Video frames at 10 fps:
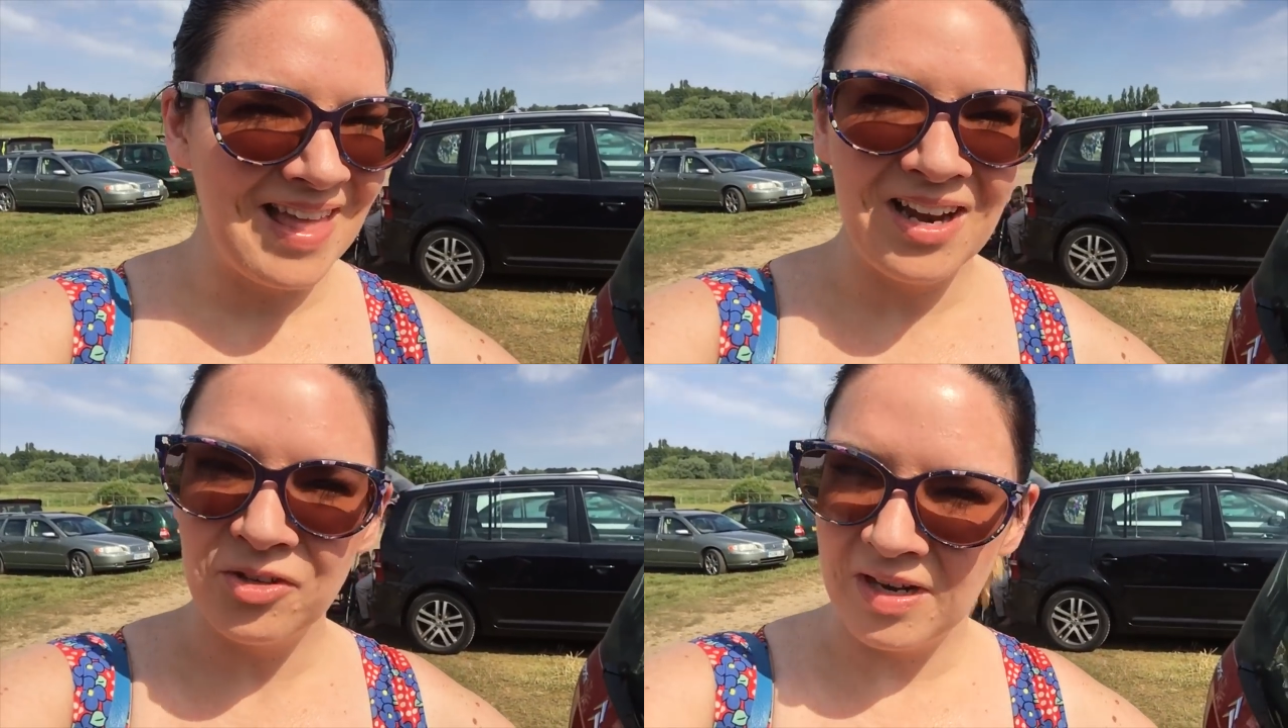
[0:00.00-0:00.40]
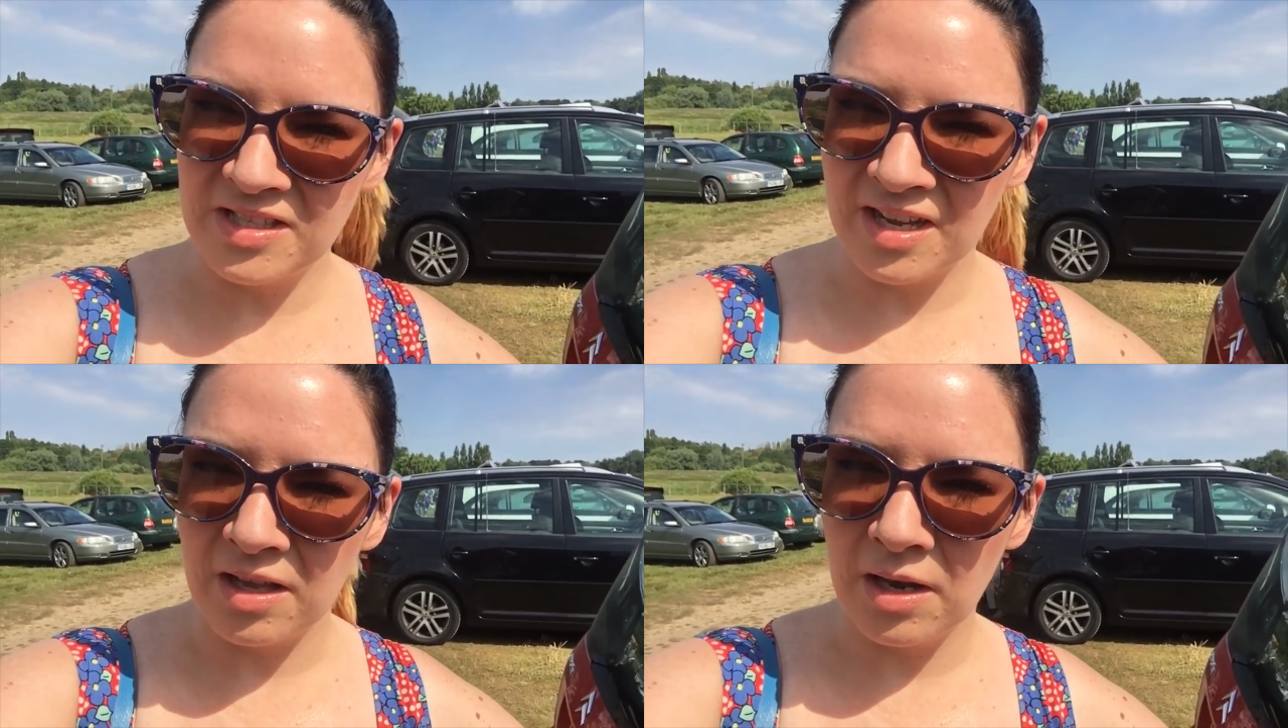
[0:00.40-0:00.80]
that looks really
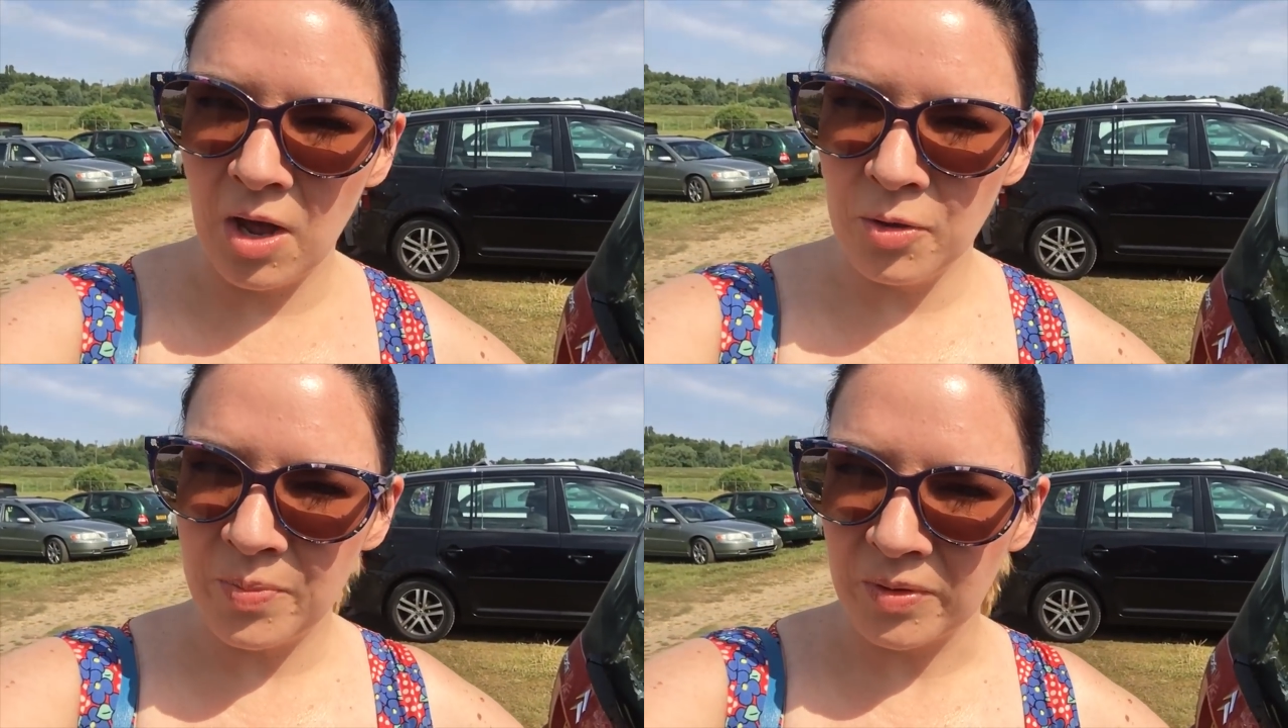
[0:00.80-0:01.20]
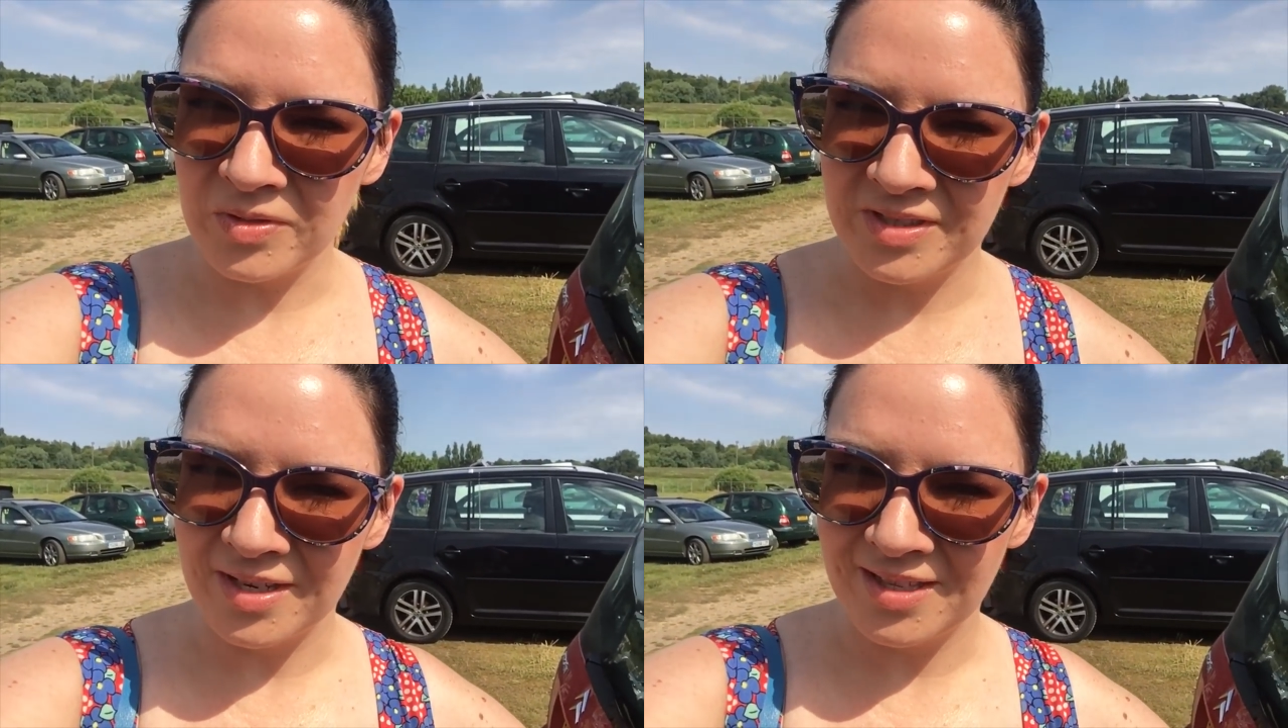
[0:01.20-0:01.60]
it's like a glow
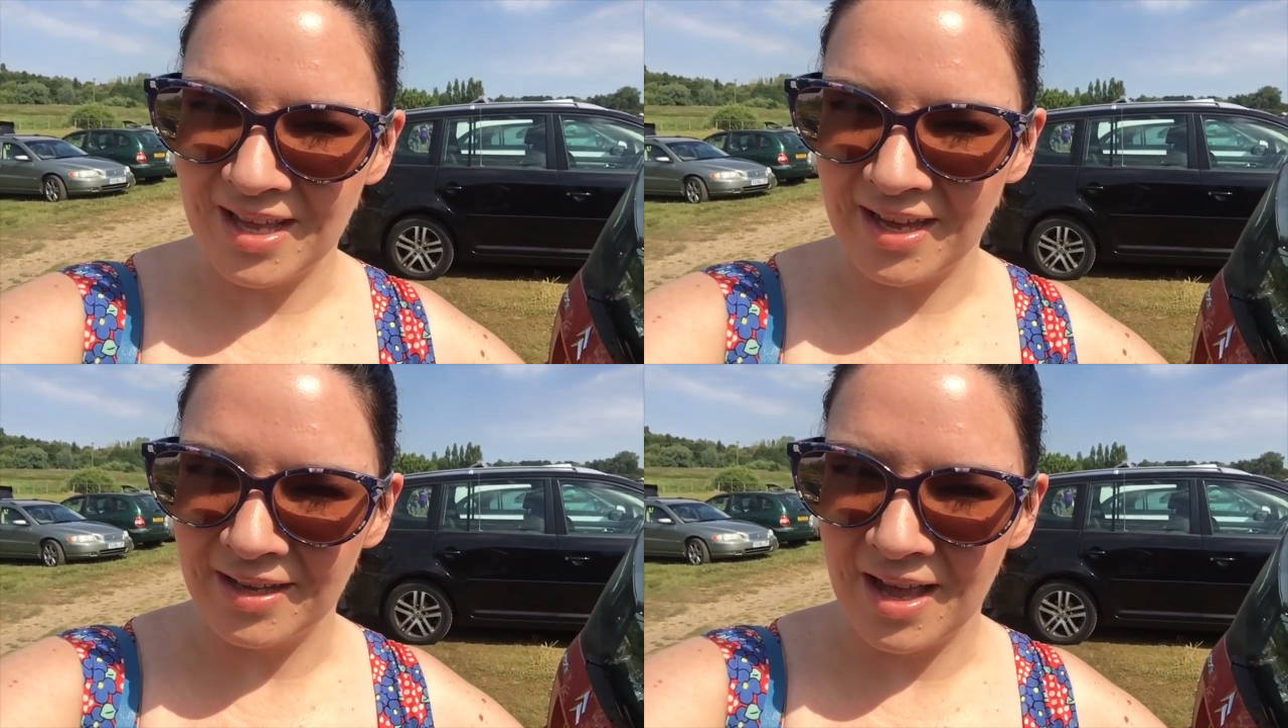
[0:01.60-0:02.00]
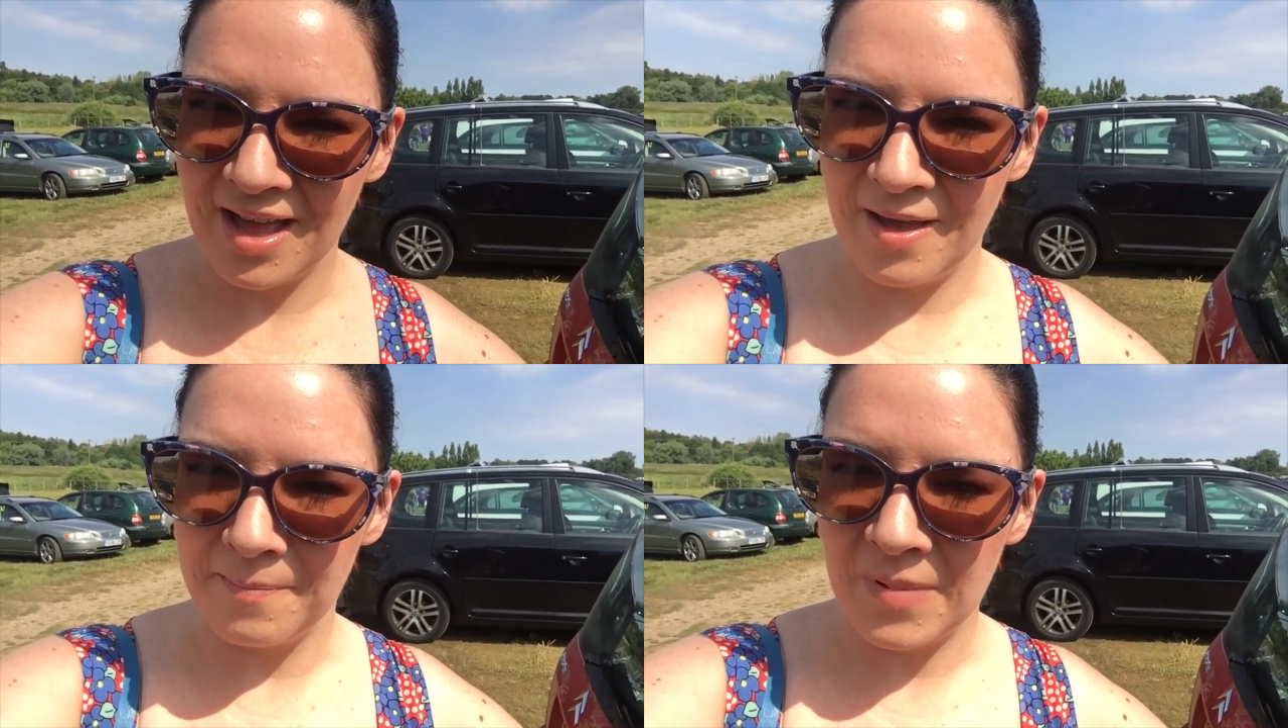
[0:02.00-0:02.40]
booster thing
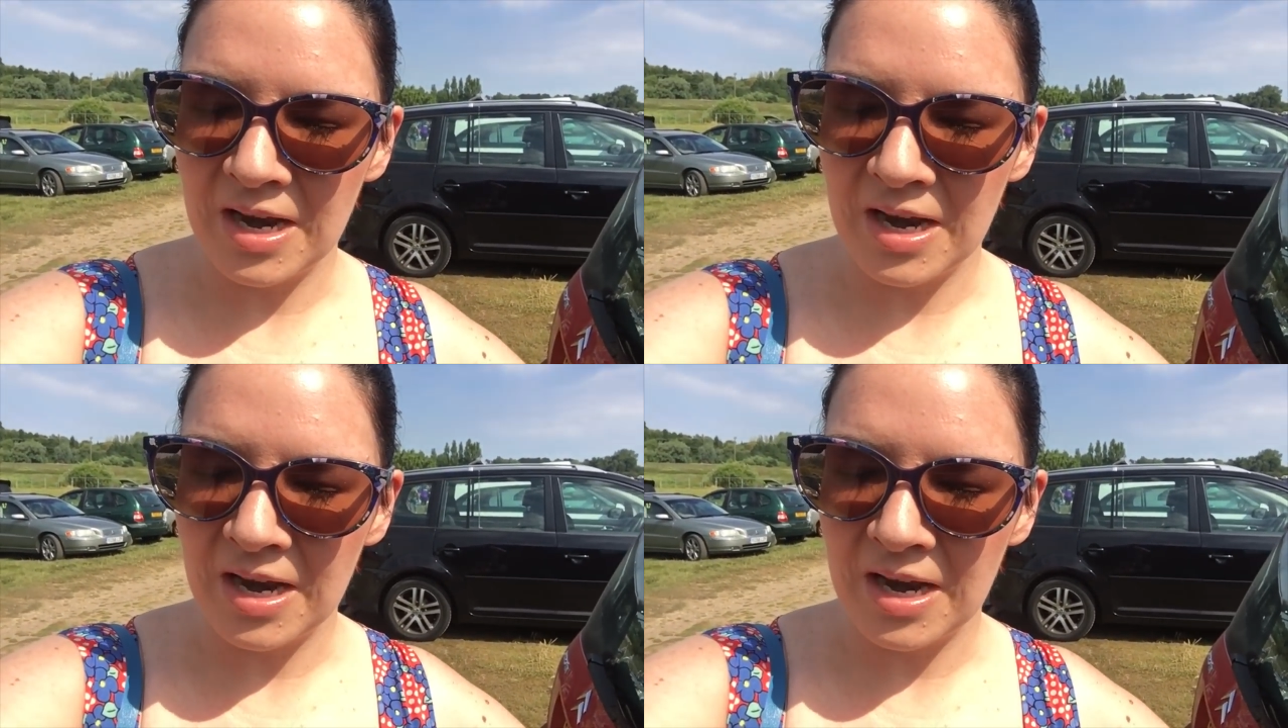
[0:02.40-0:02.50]
um,